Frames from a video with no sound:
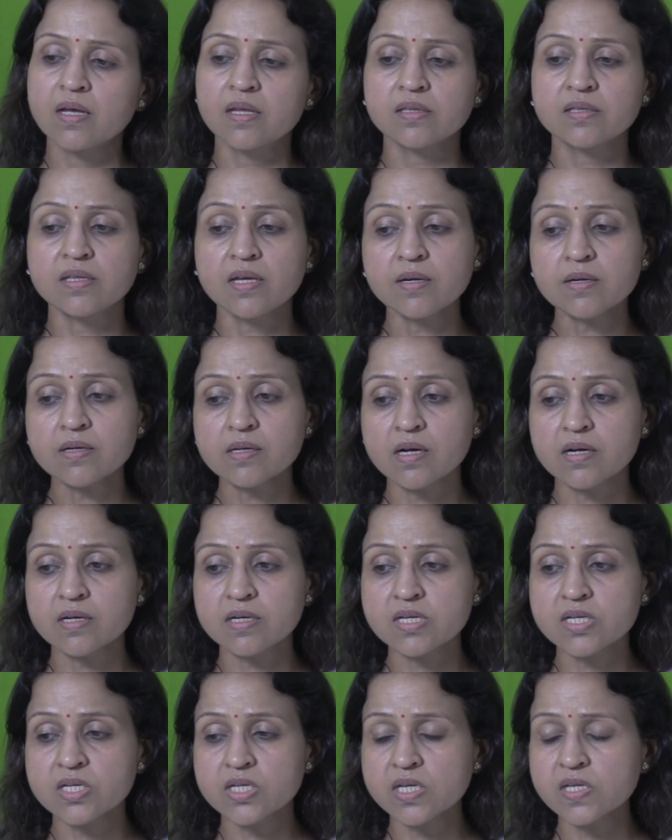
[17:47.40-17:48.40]
Then
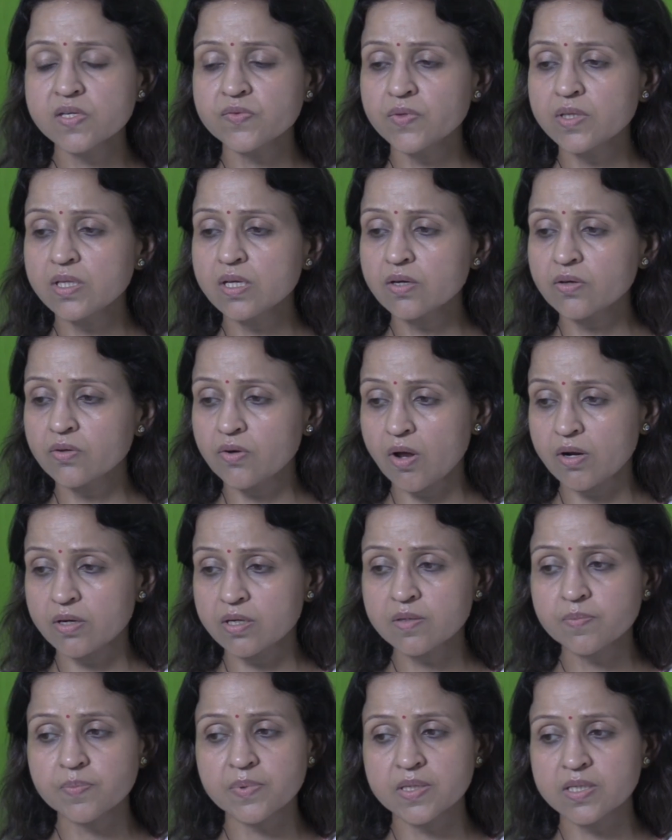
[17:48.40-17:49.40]
conditions with the
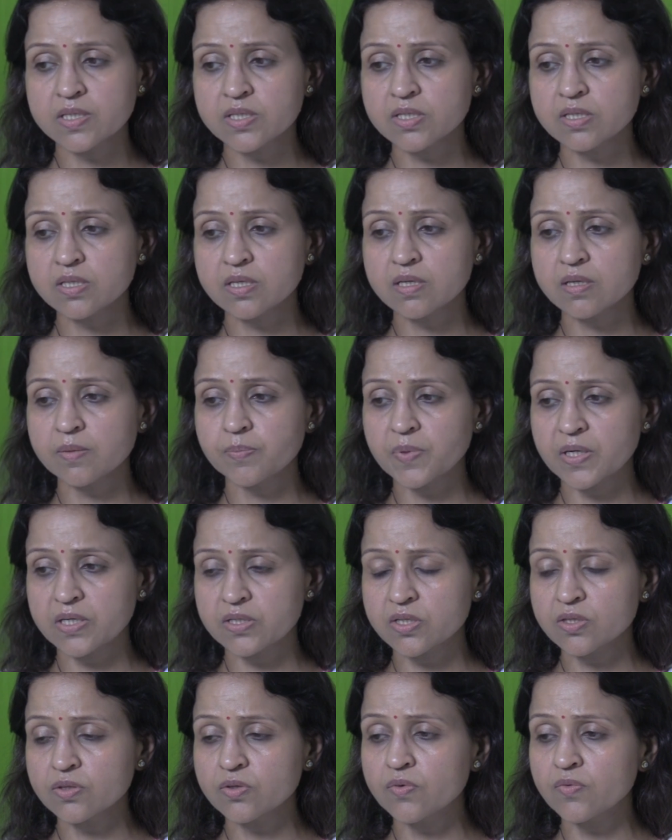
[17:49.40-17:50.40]
chronic
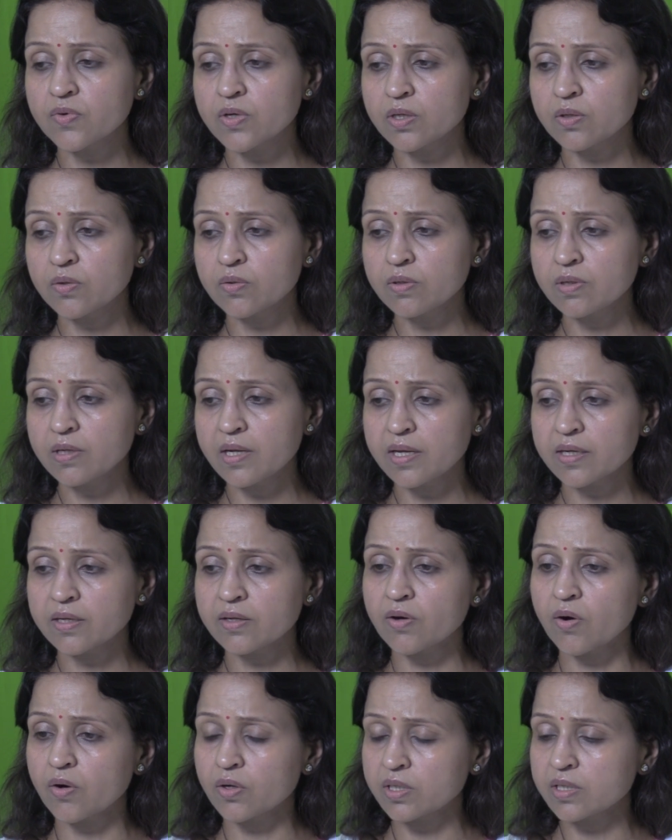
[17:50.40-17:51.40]
pressure overload like
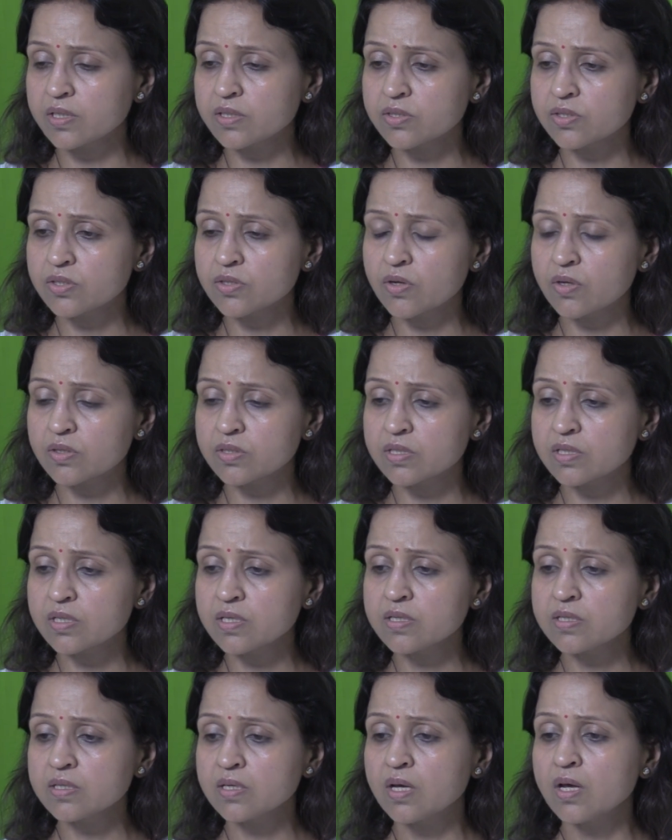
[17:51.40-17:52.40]
aortic
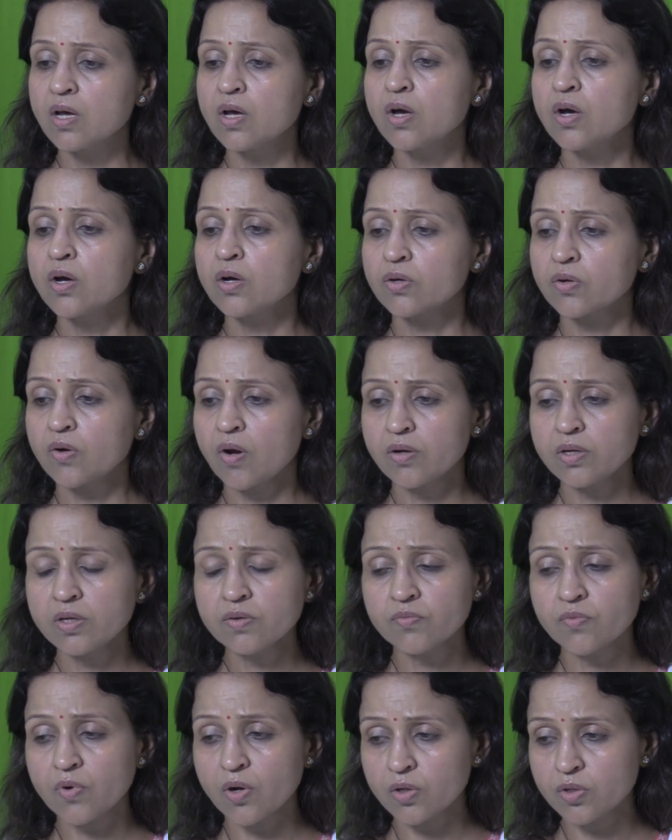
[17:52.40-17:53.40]
stenosis,
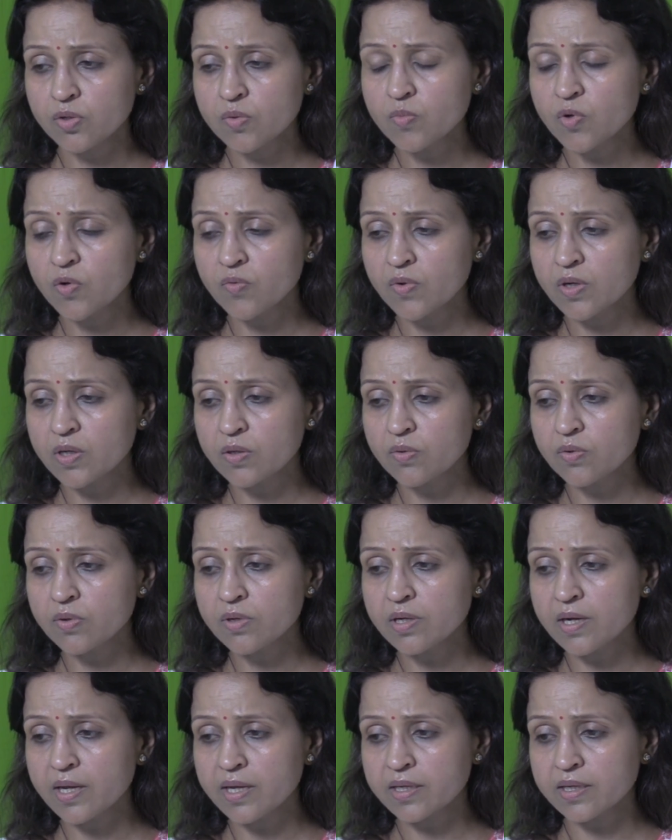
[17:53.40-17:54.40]
chronic volume
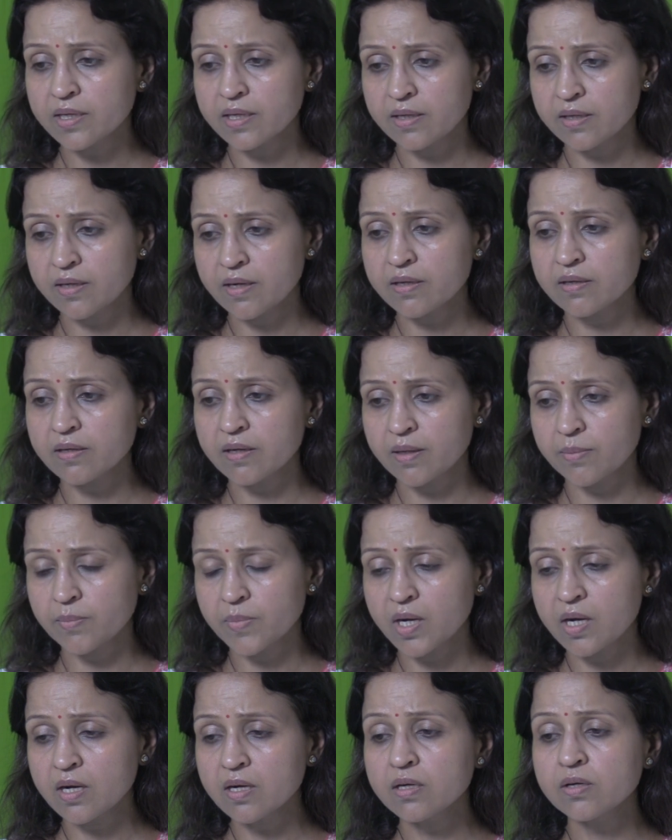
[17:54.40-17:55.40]
overload like
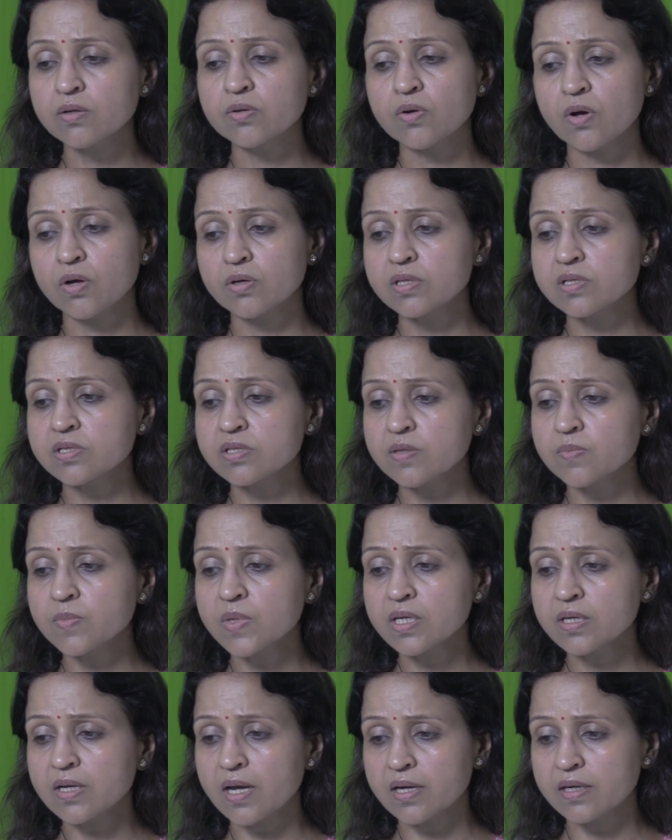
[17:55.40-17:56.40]
AR-MR,
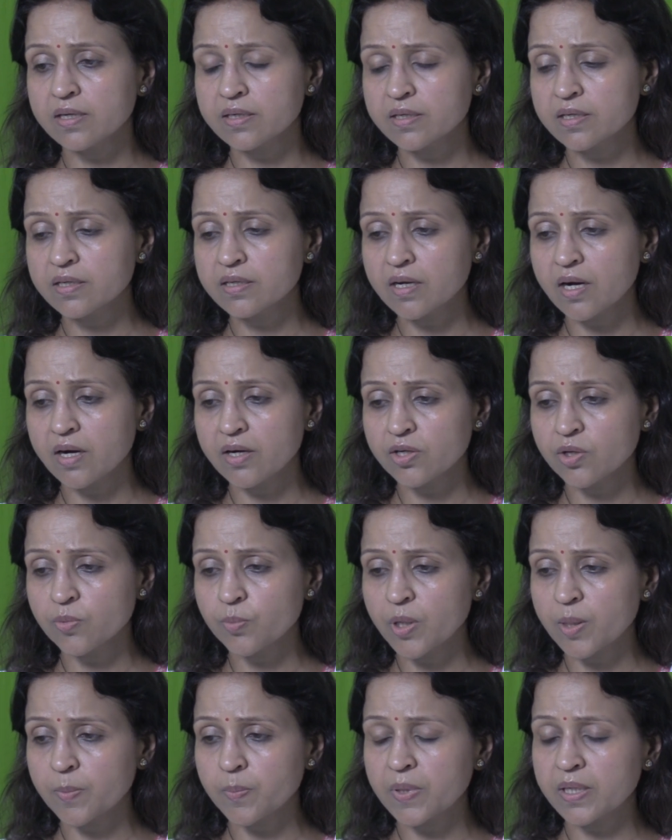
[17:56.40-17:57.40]
non-ischemic dilated
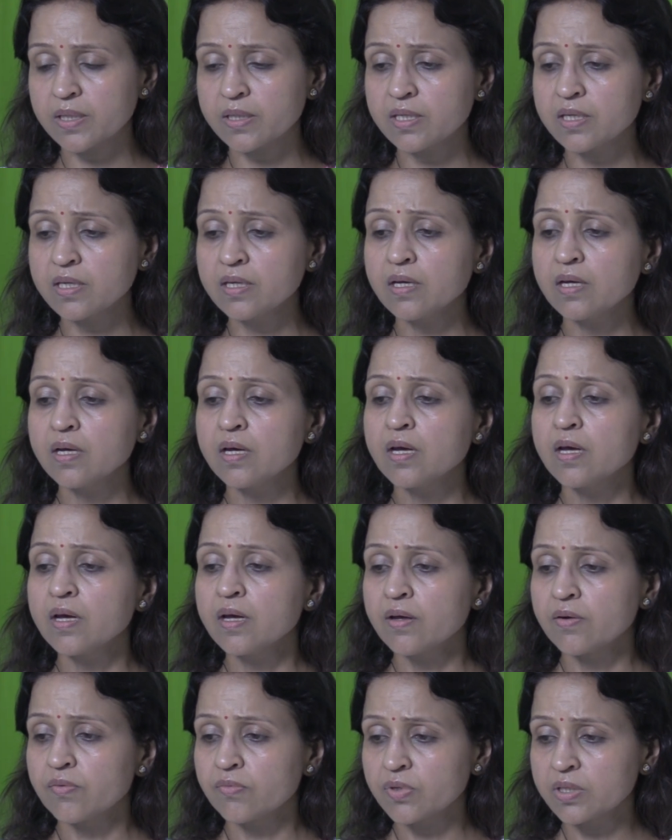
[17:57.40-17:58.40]
cardiomyopathy,
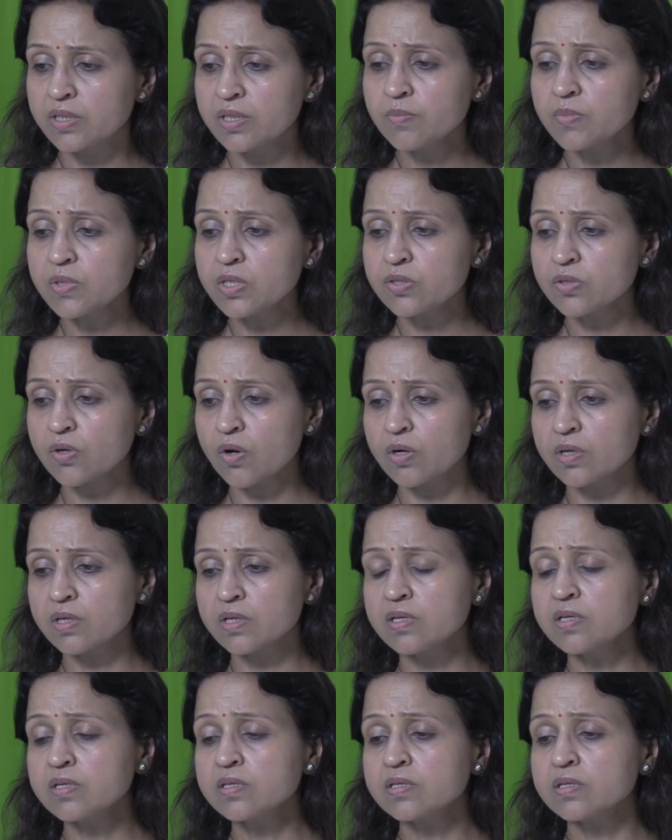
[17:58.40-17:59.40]
rhythm
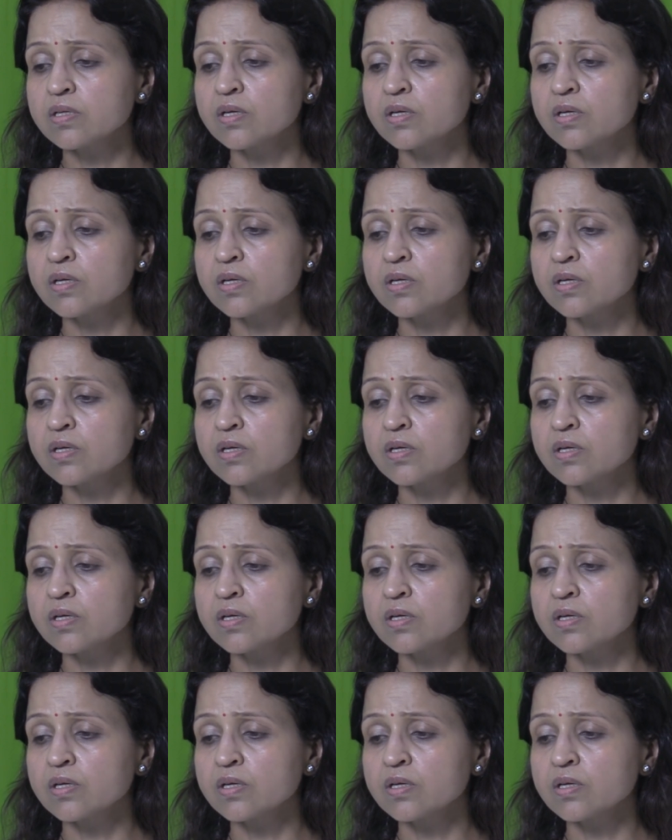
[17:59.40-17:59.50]
disorders,